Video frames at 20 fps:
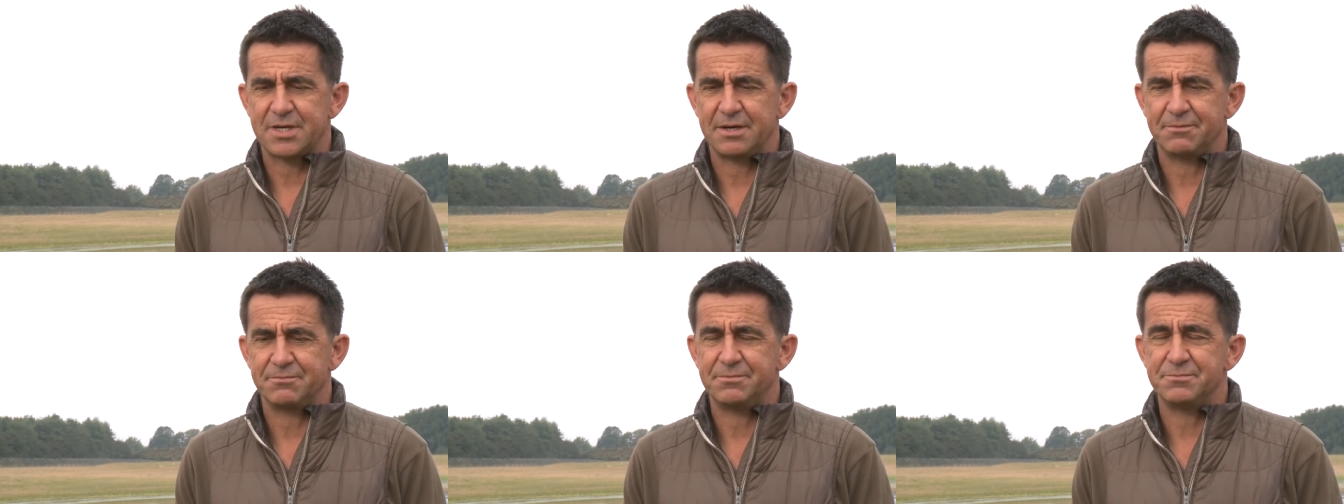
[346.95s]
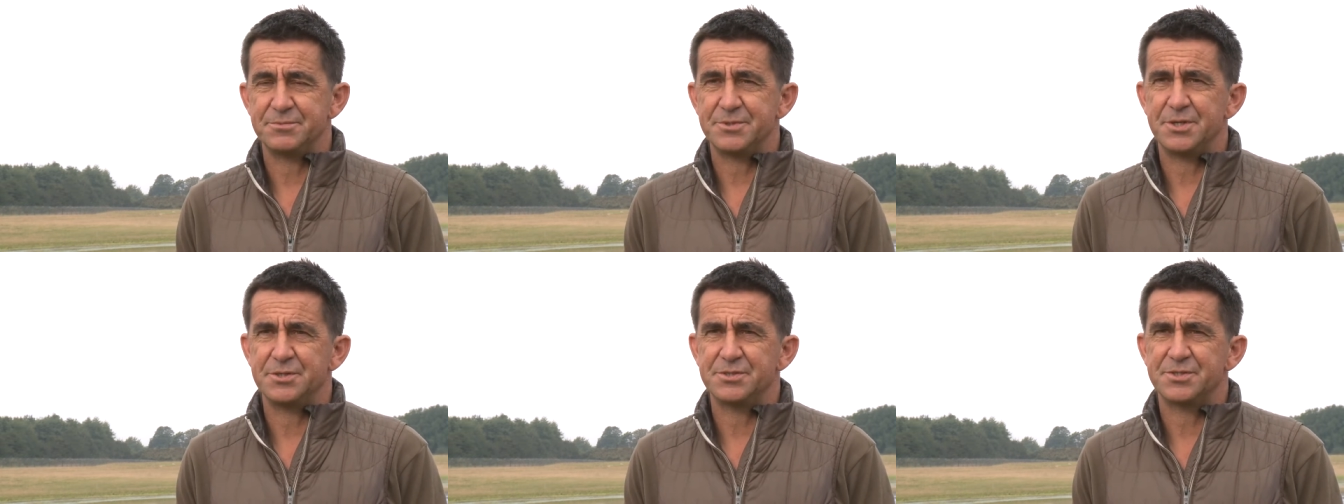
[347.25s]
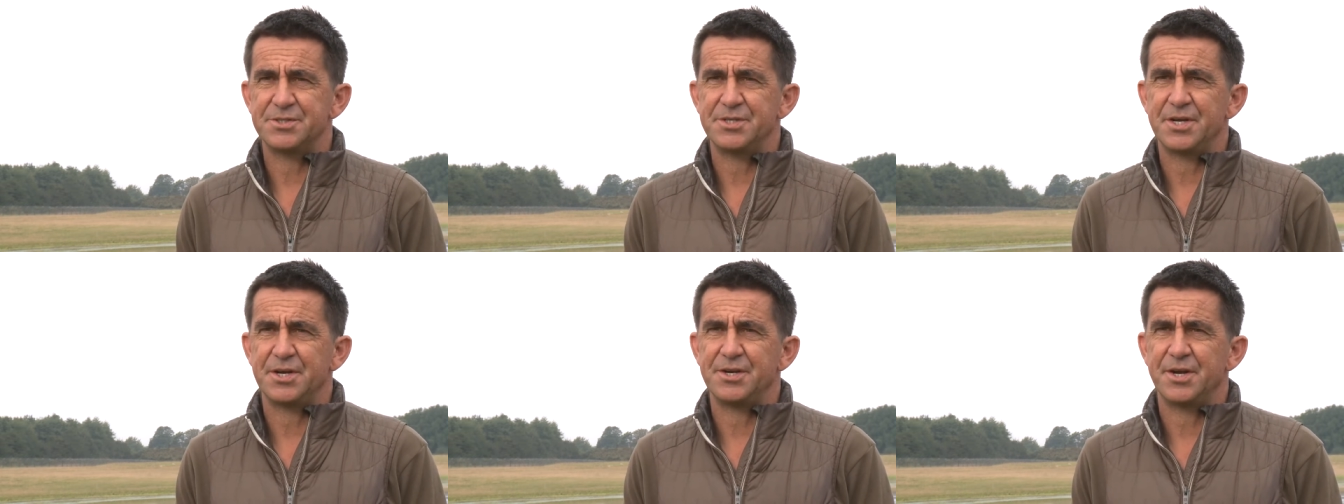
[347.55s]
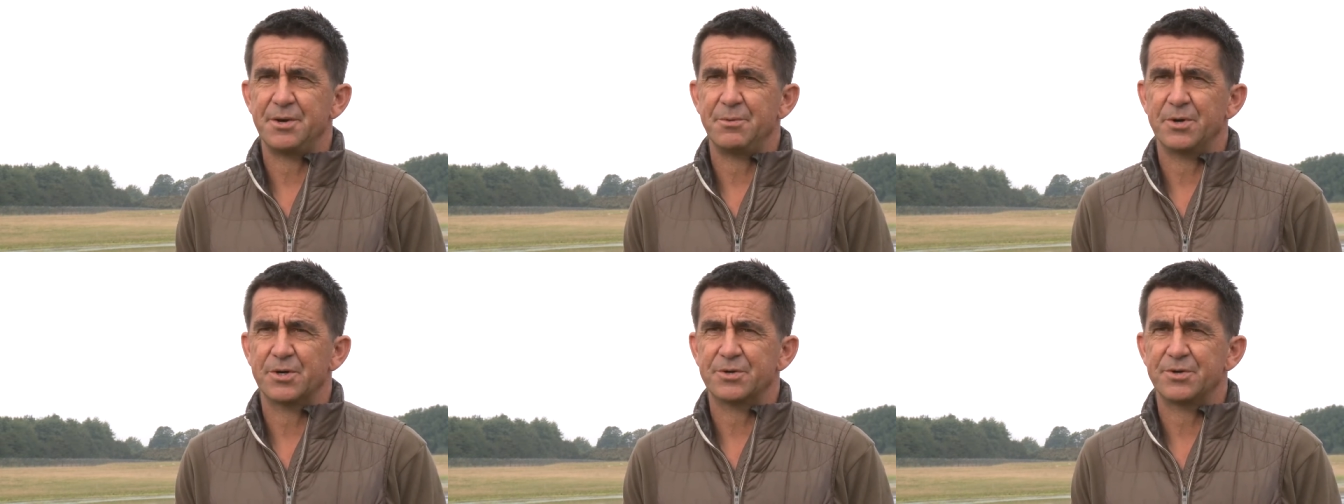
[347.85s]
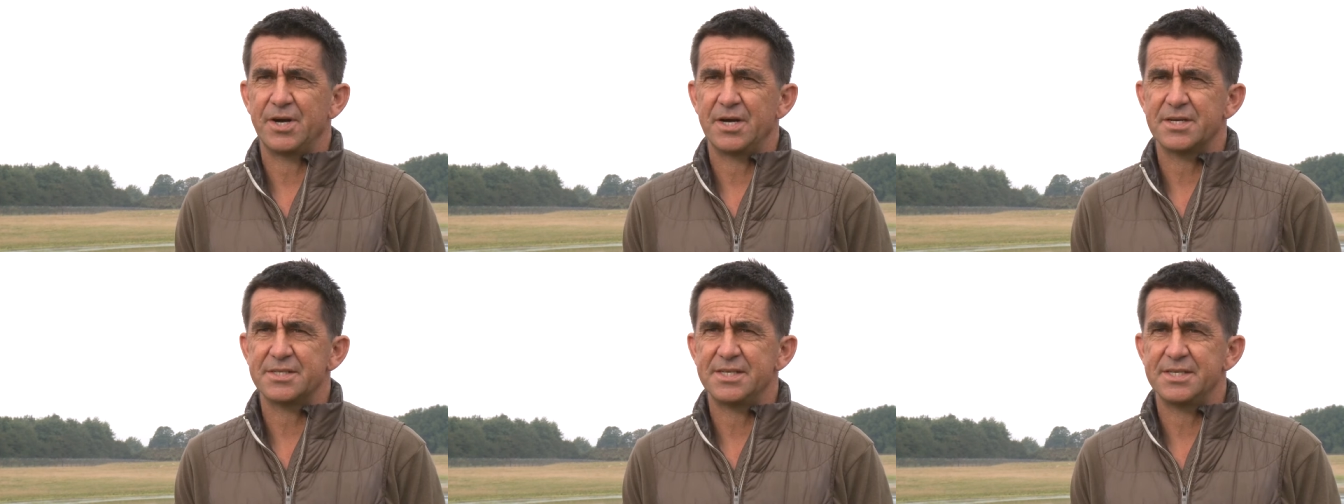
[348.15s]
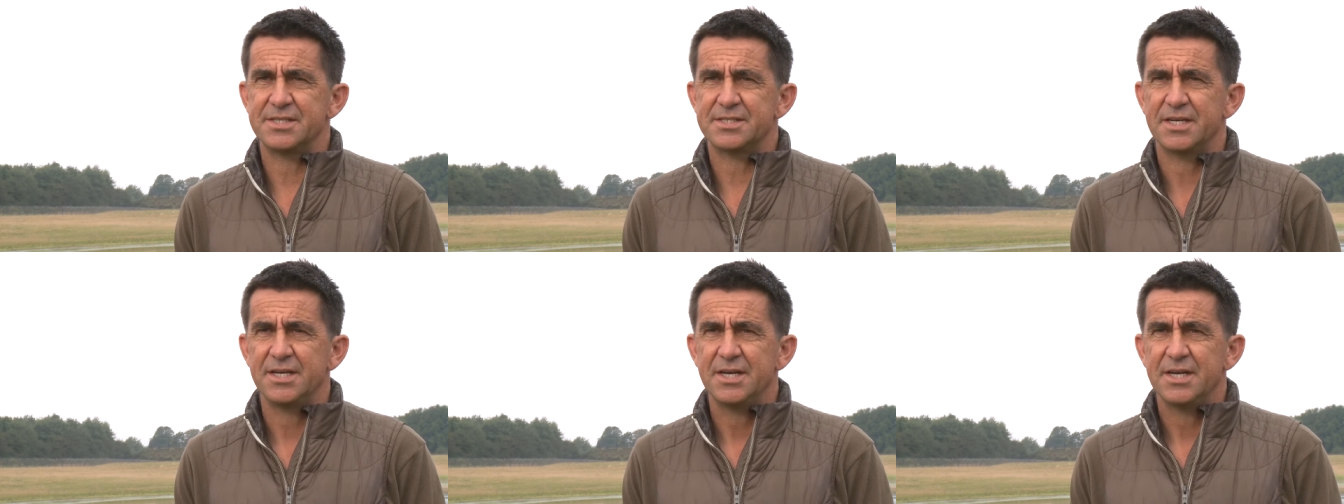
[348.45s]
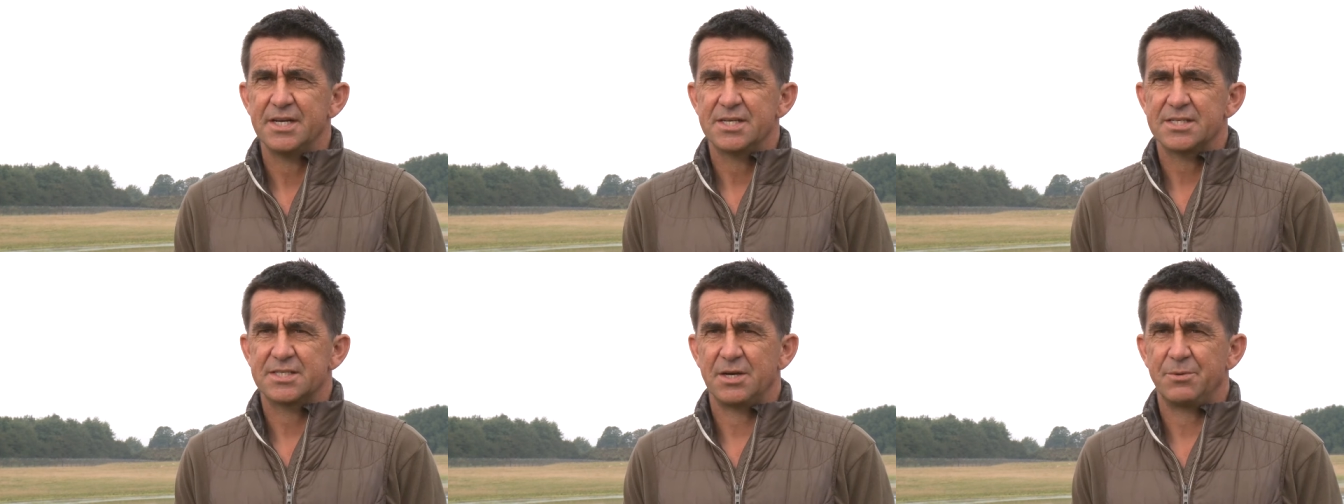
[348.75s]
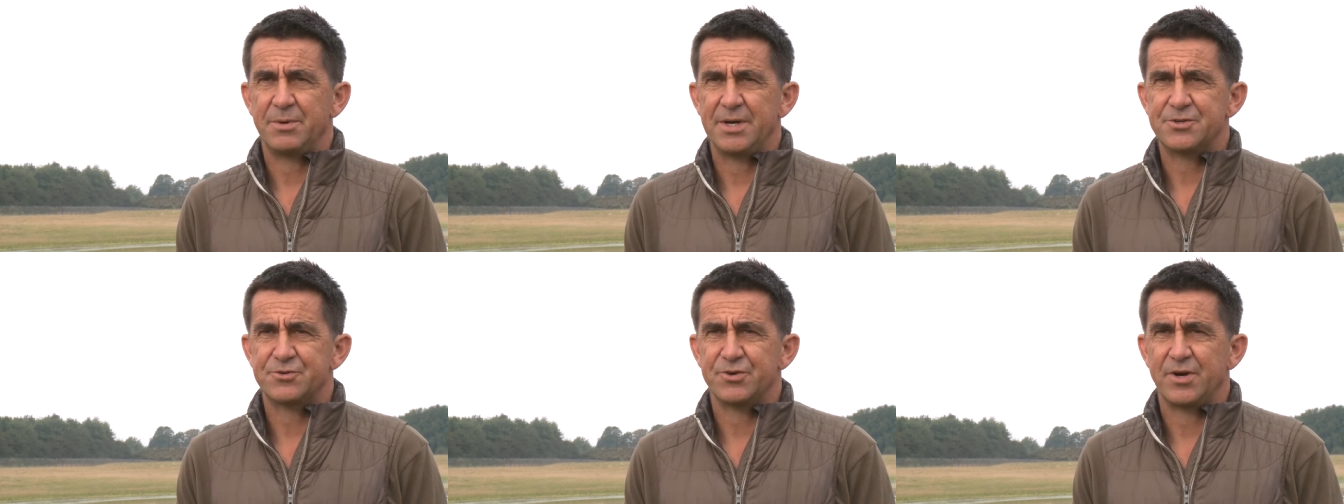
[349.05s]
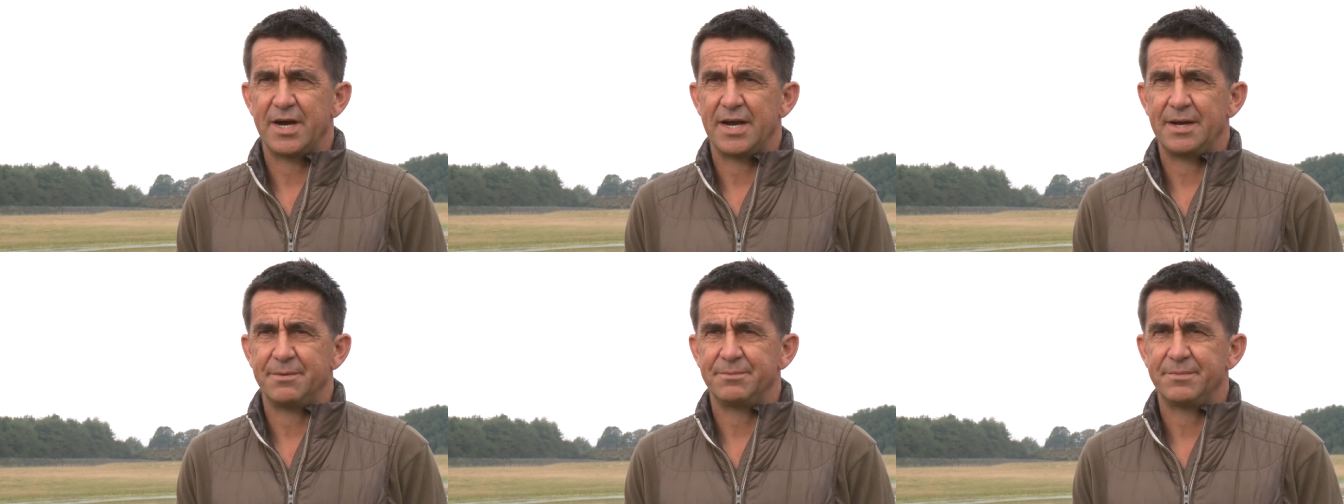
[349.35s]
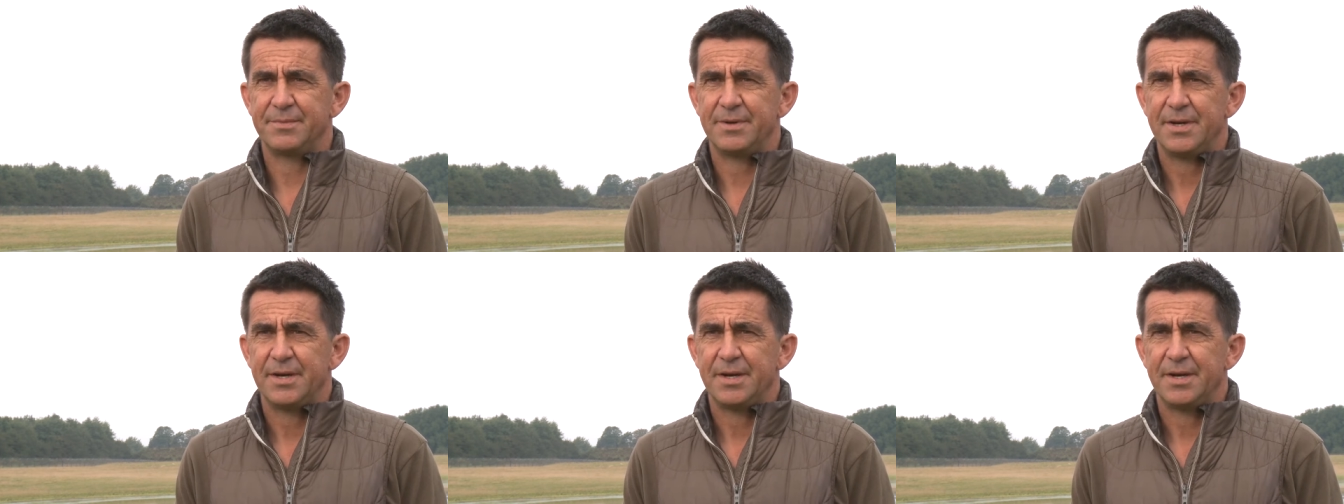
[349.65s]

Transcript: come from zoos and don't know what grass is so we try and